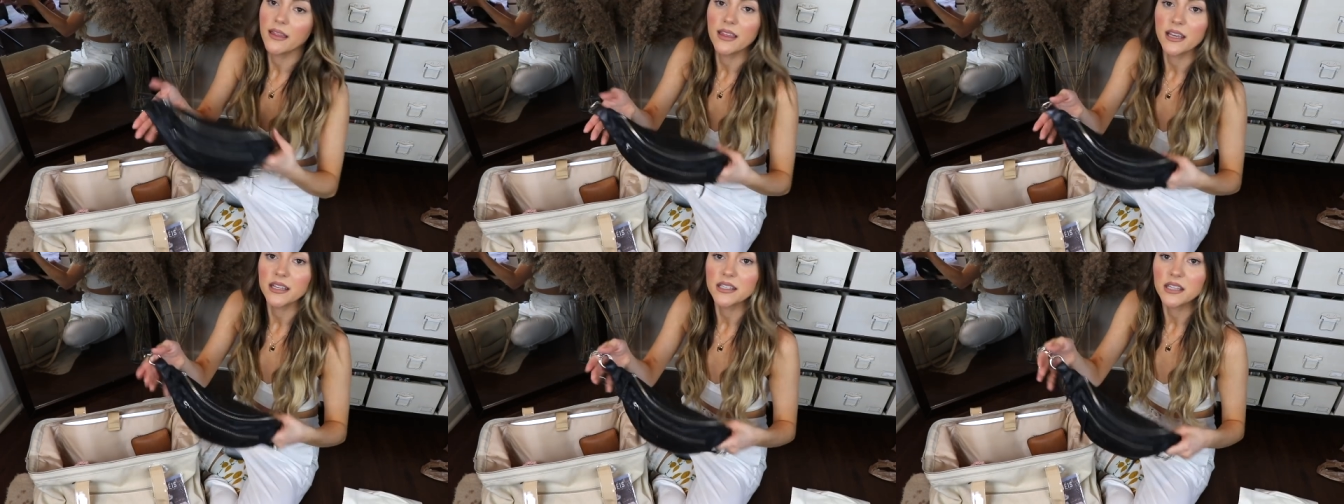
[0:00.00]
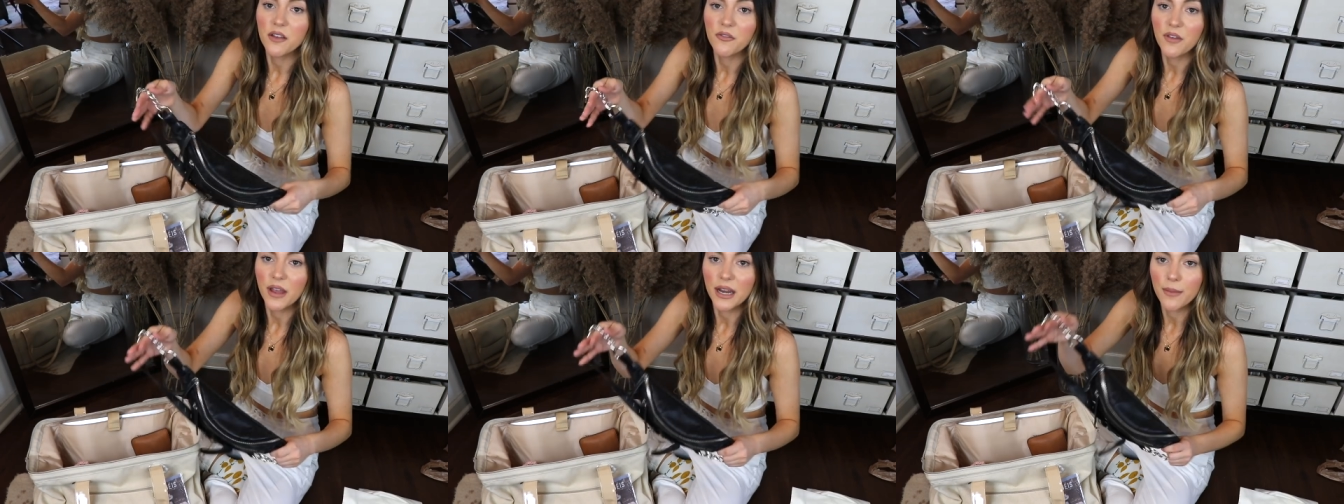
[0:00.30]
this
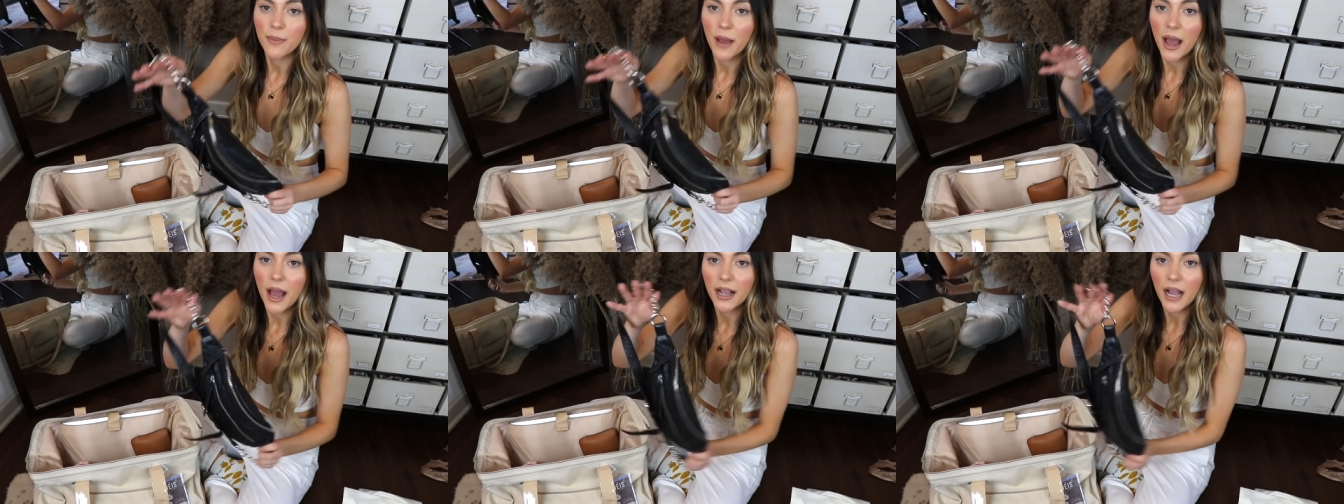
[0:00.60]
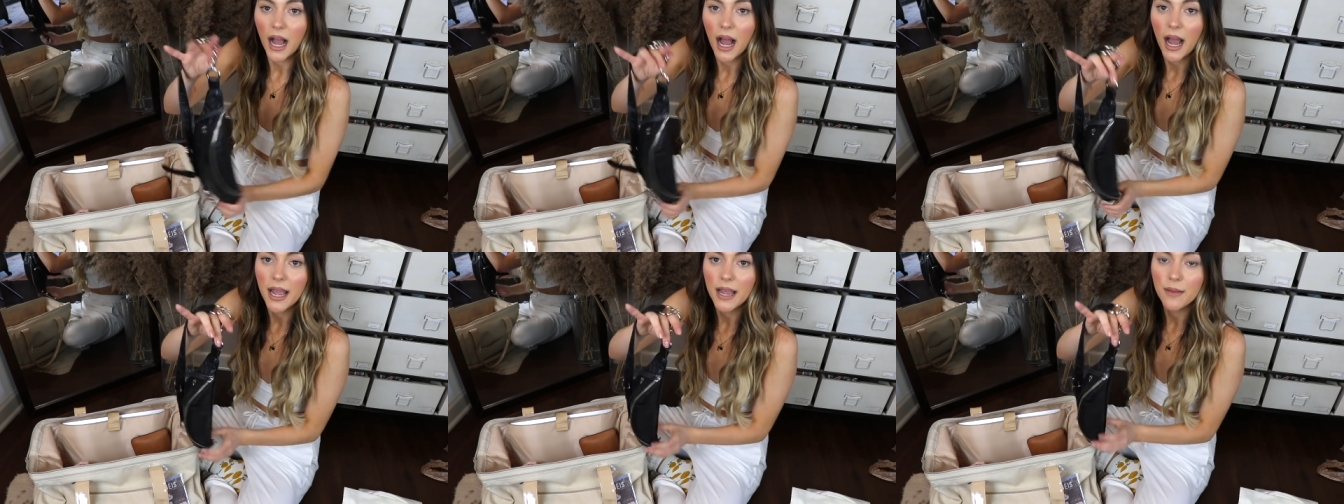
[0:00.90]
fanny
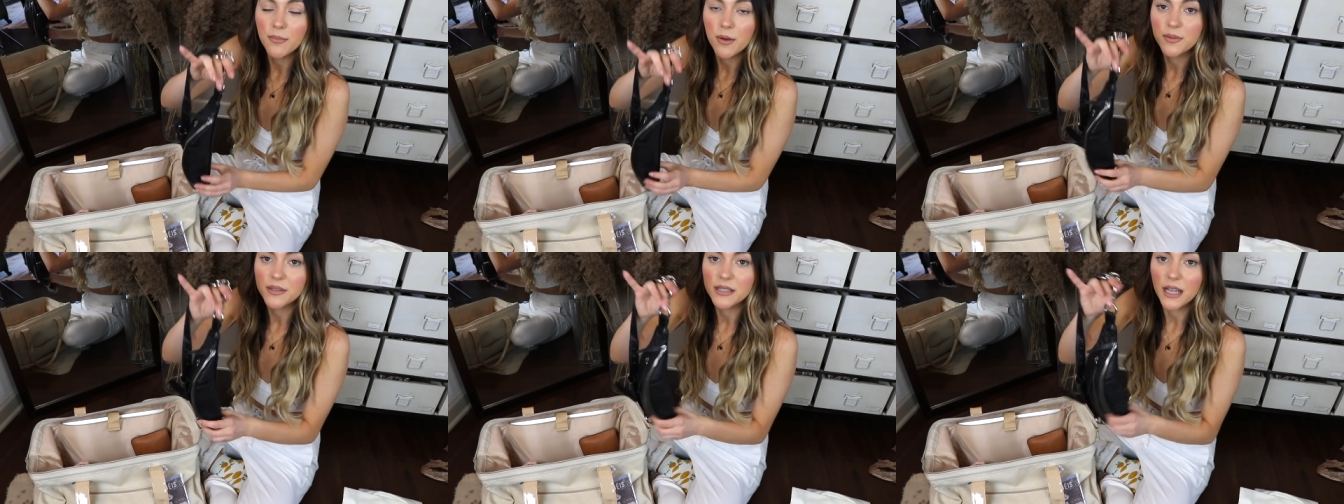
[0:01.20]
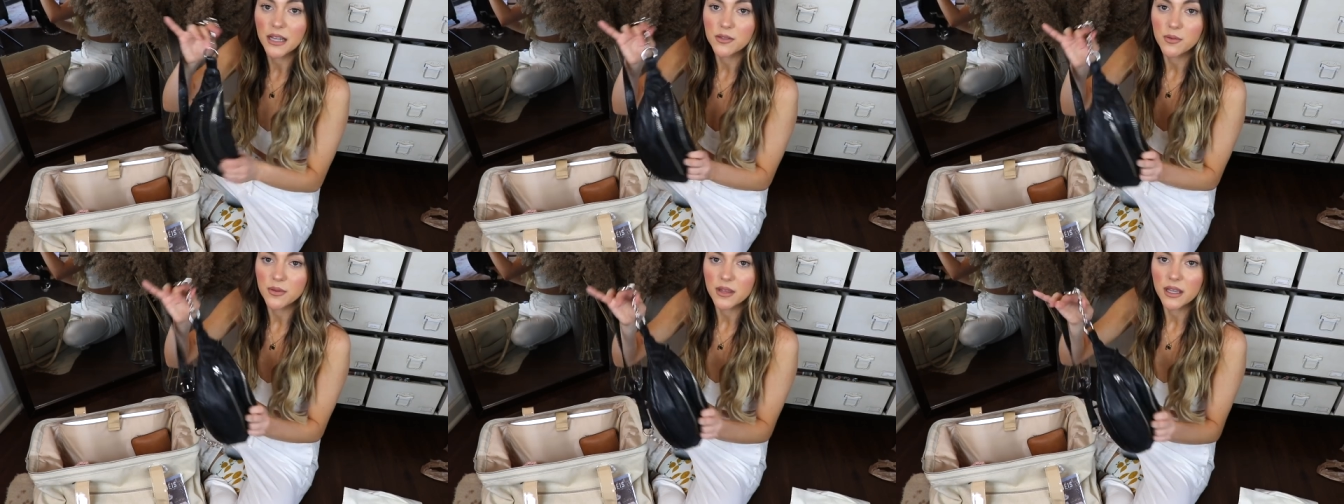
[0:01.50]
pack I am obsessed with